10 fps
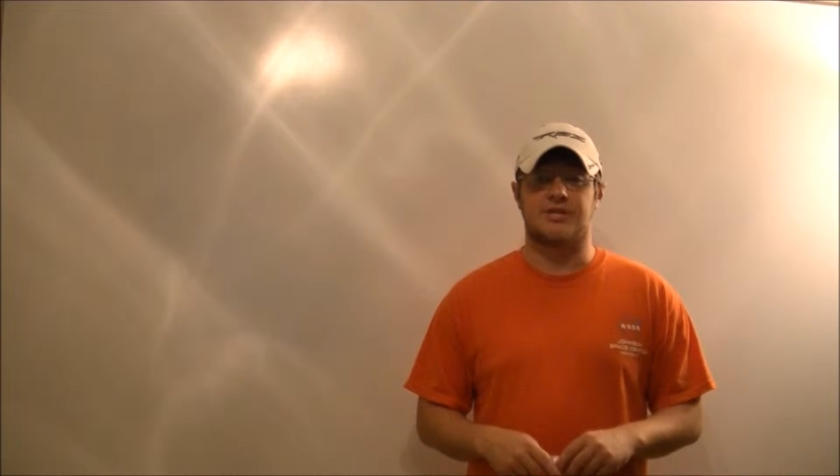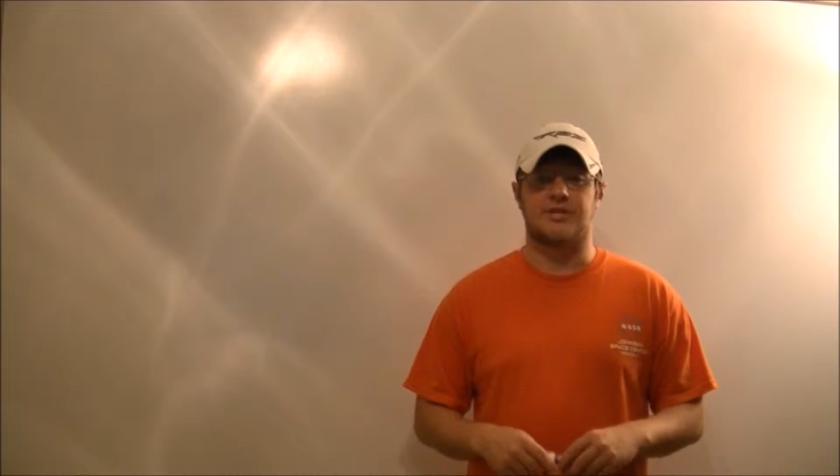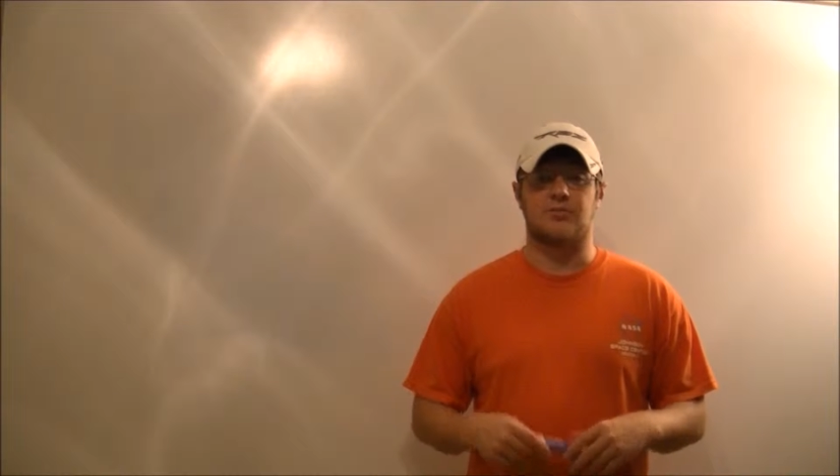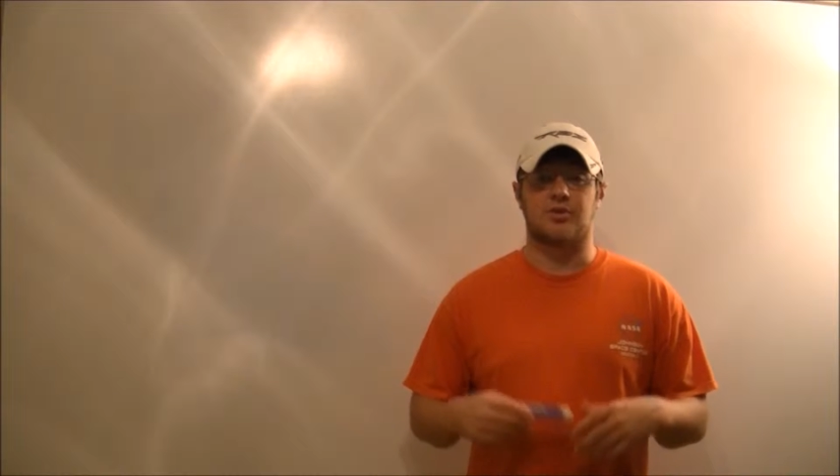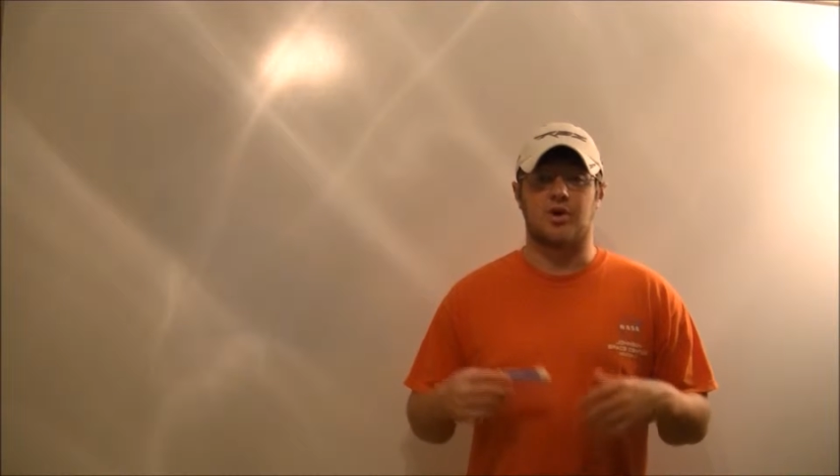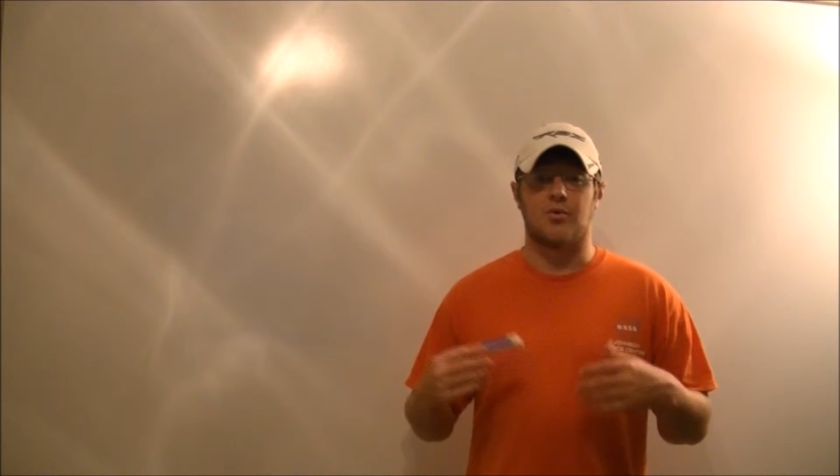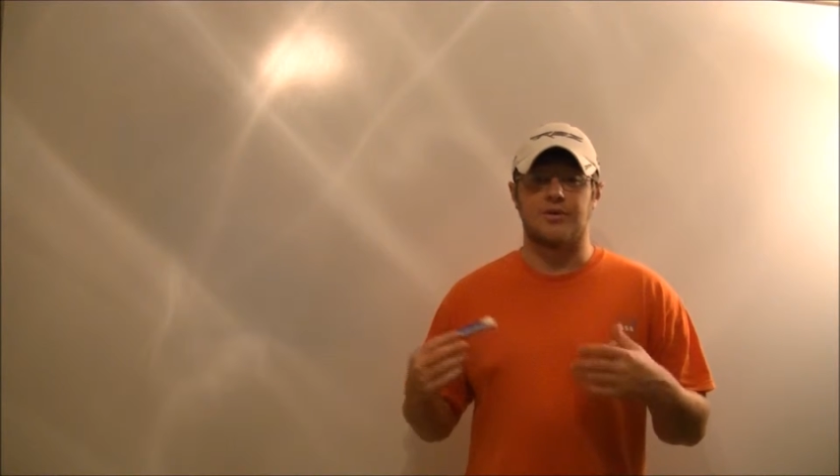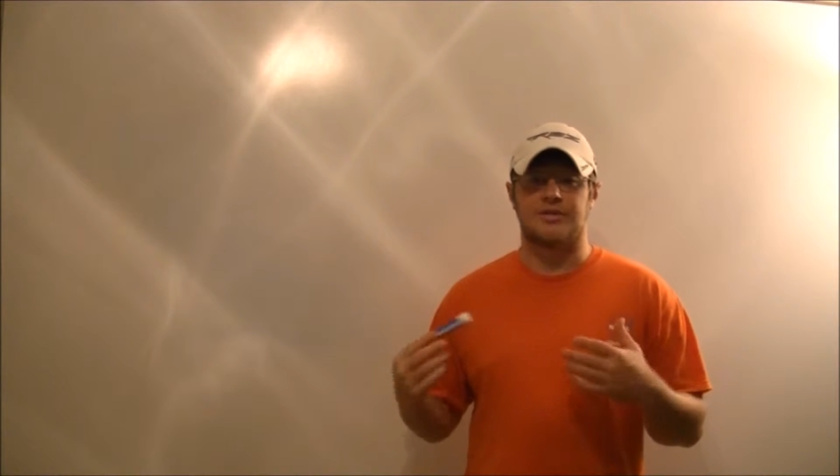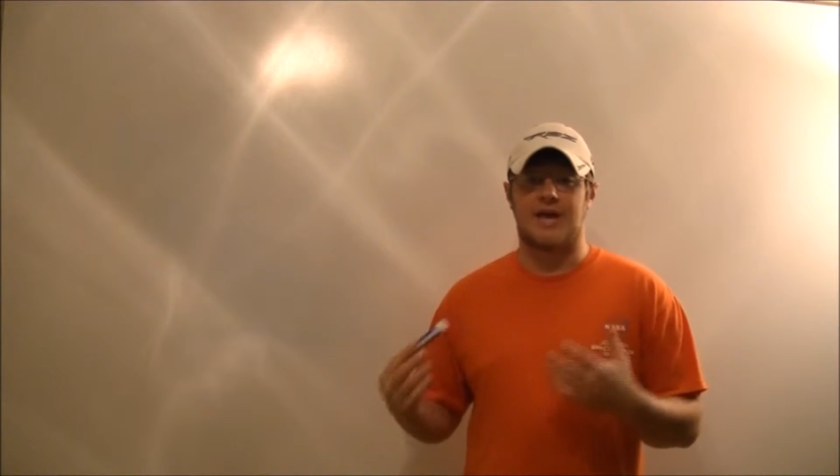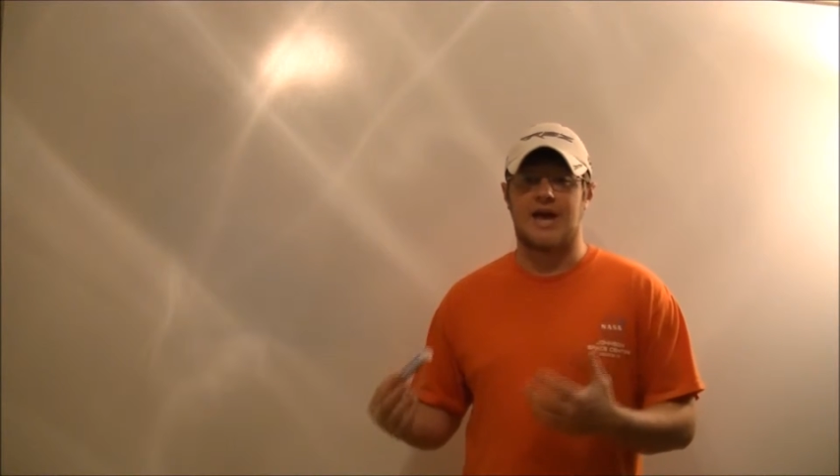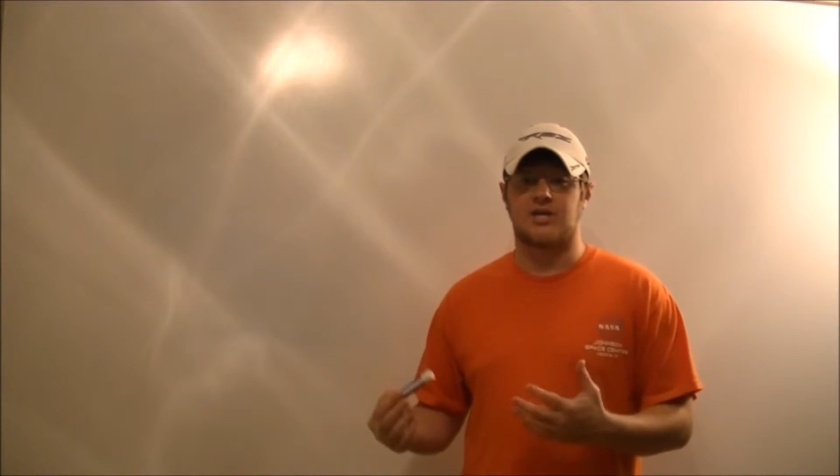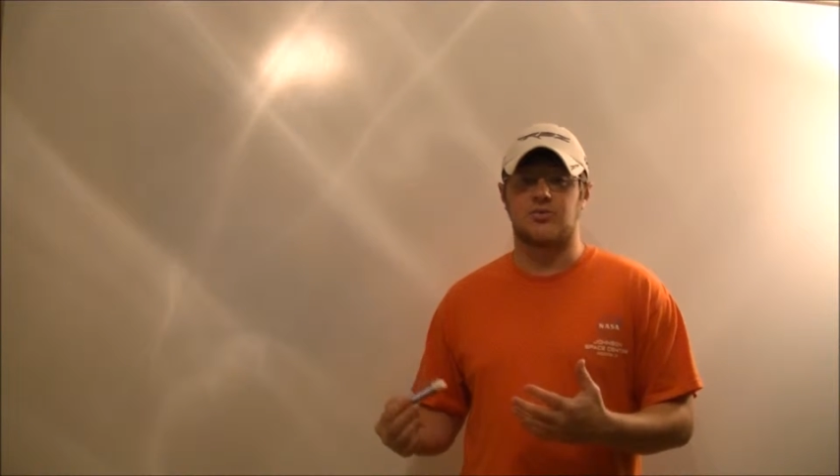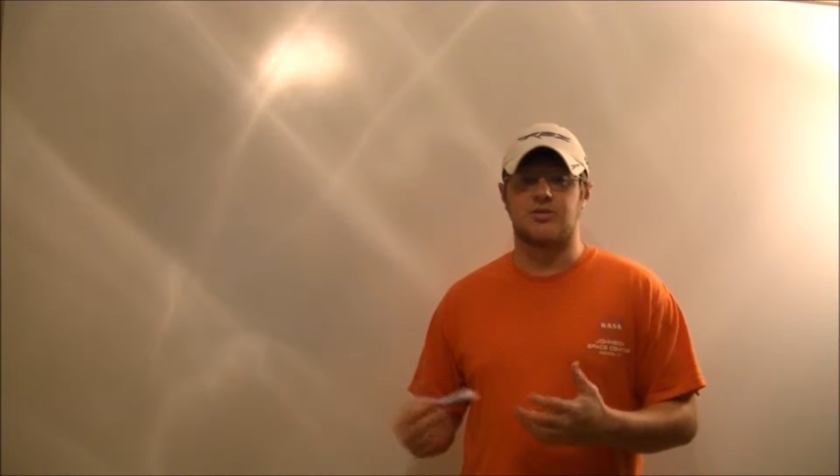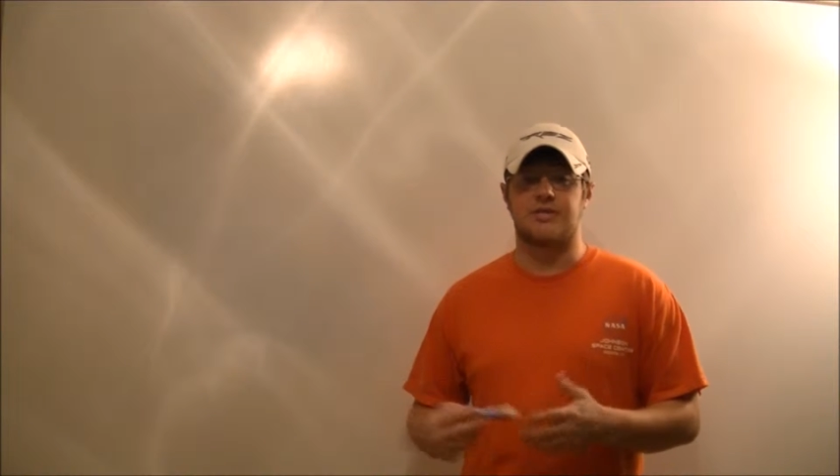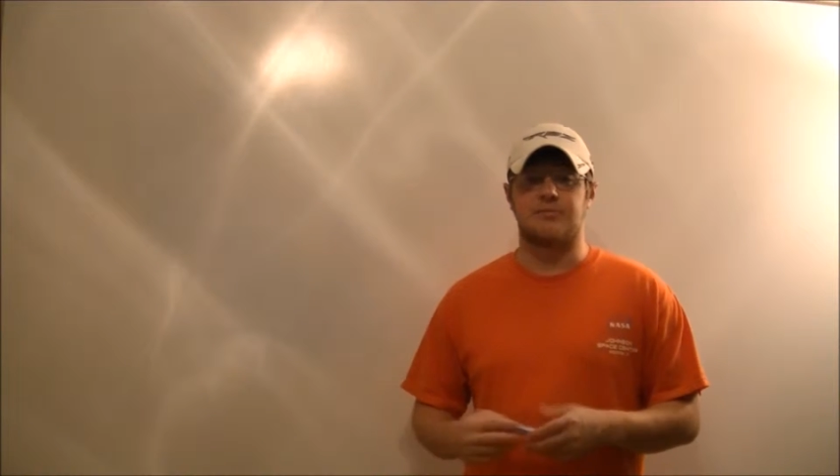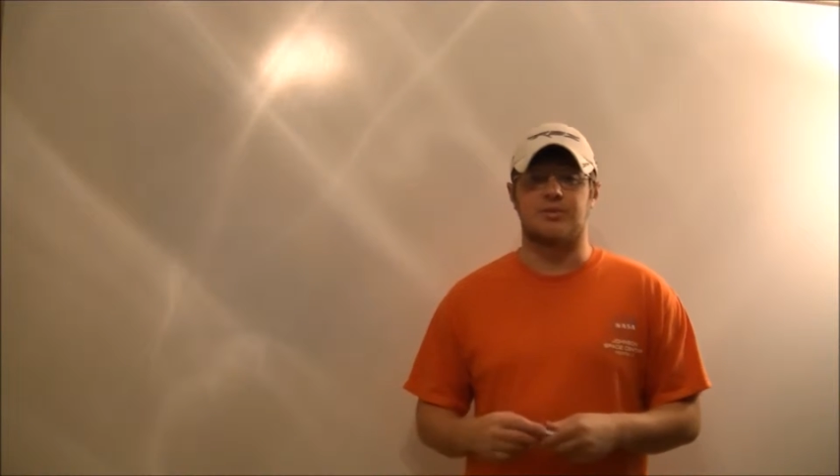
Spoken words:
and then we'll go into actual C++